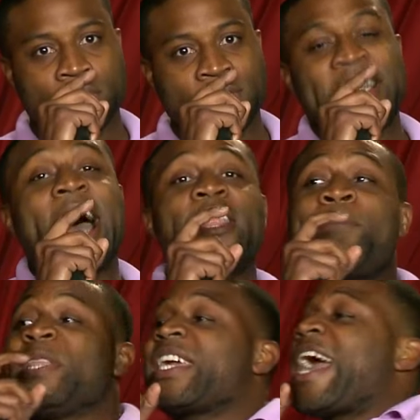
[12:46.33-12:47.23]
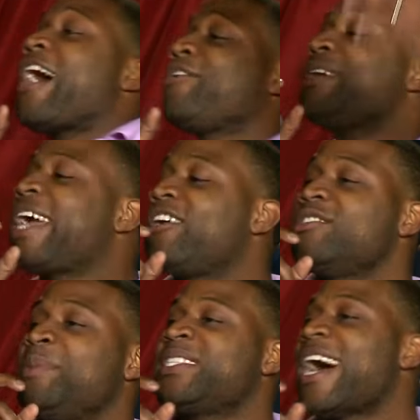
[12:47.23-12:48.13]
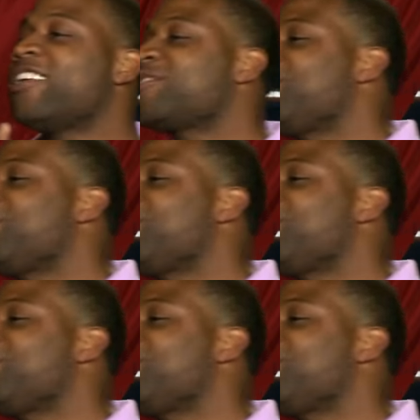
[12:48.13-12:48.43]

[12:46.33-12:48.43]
Now they put the calorie count in the McDonald's